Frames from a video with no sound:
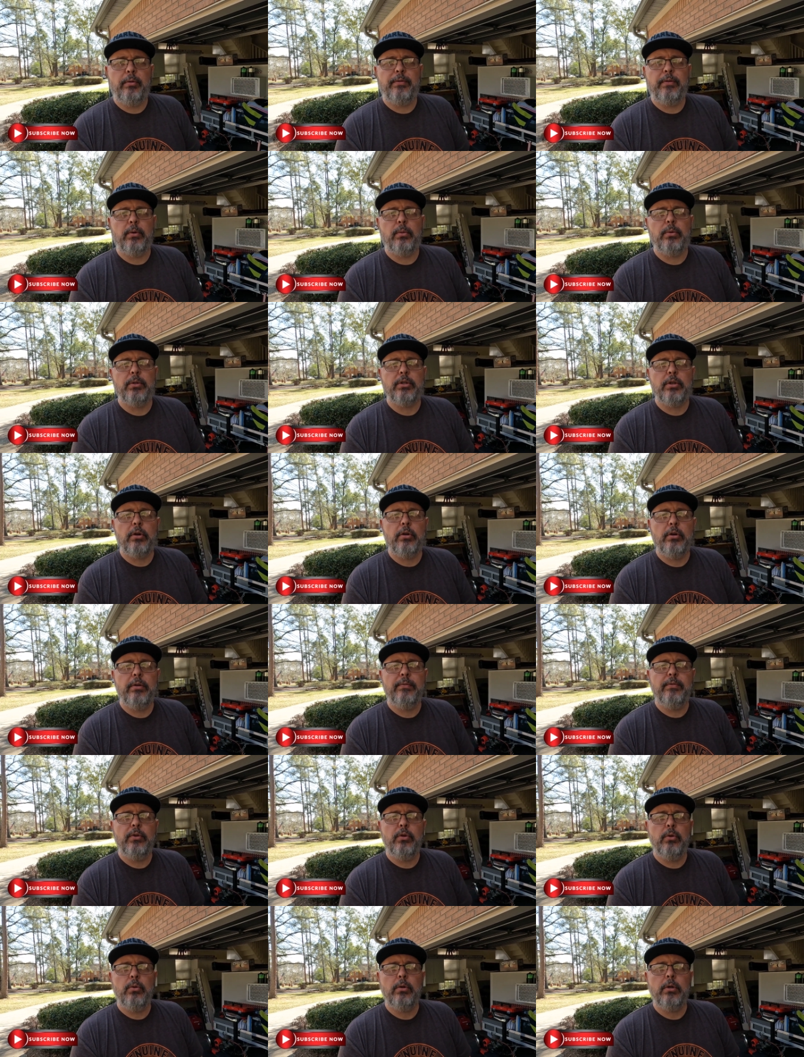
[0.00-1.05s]
If you're a returning
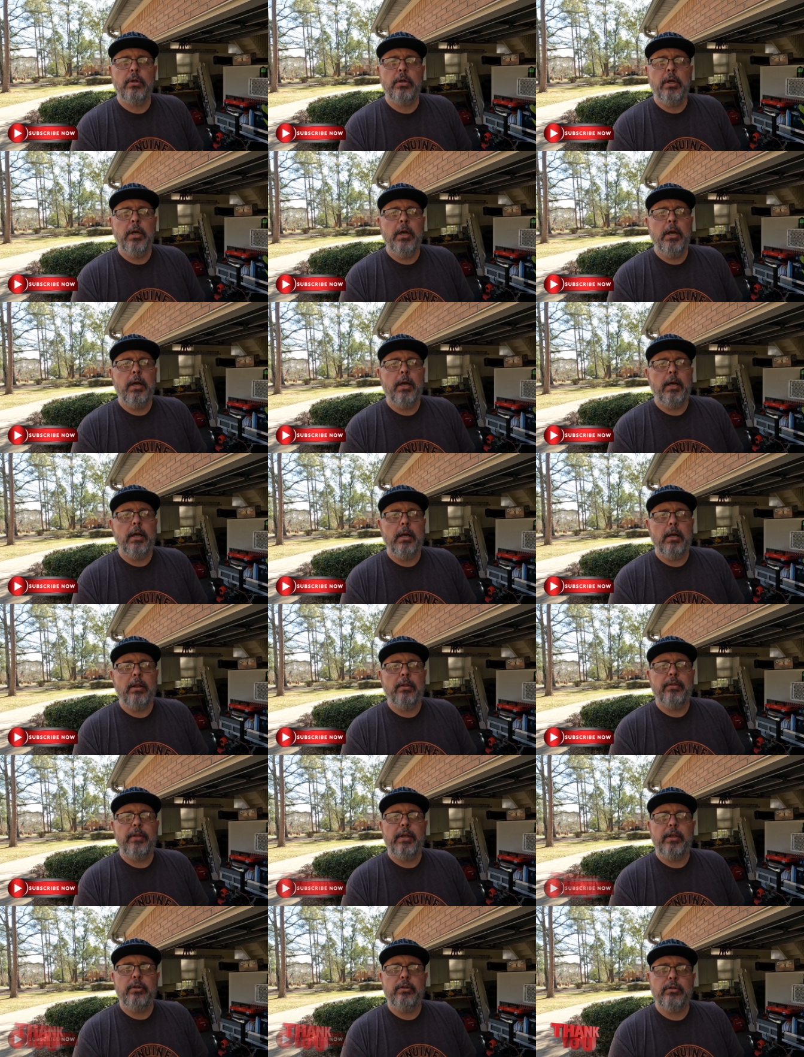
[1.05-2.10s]
viewer,
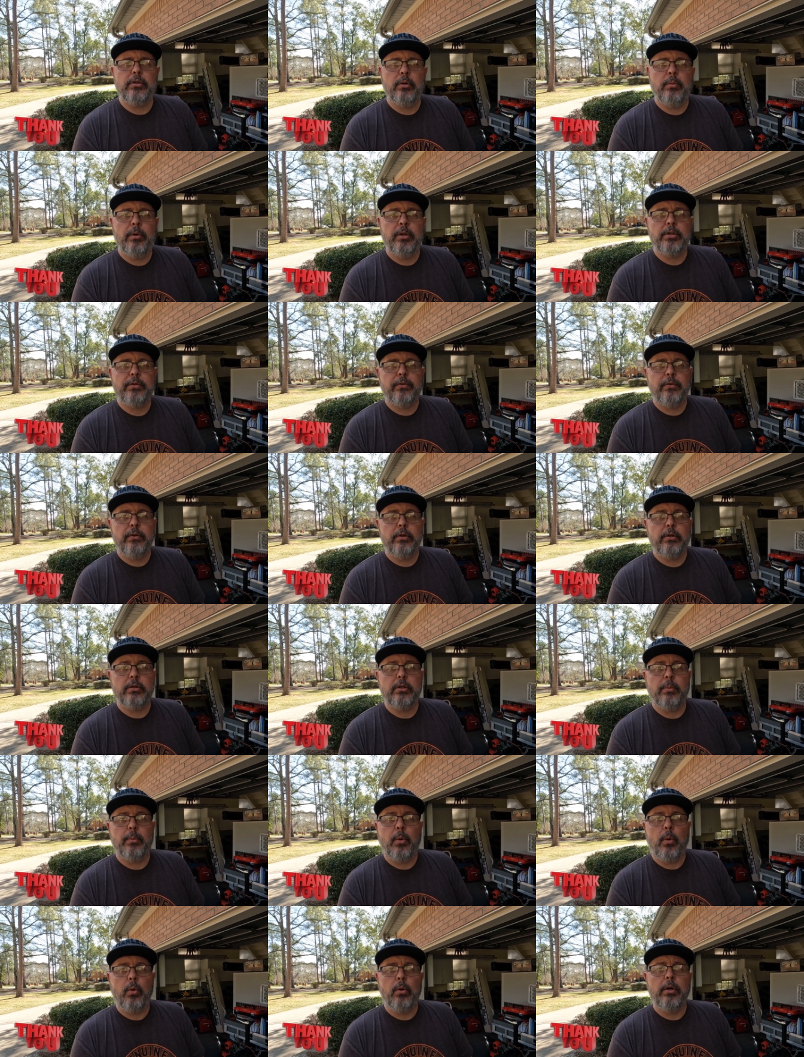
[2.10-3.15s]
thank you so much for your
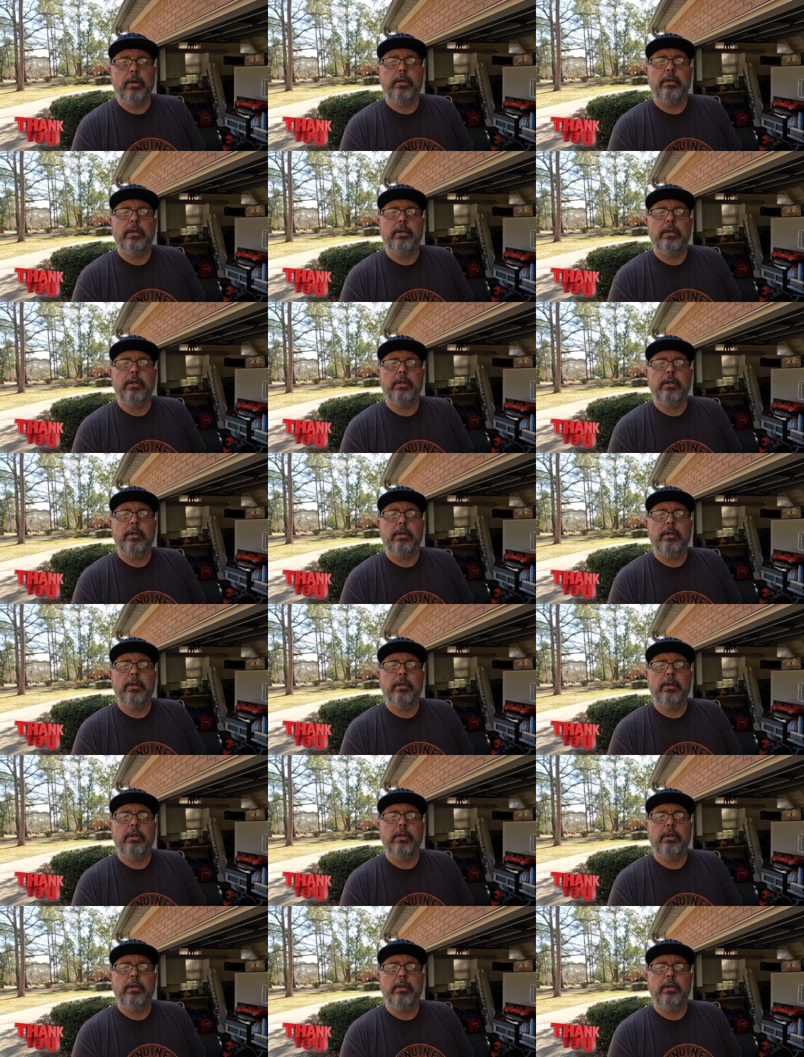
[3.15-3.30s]
support.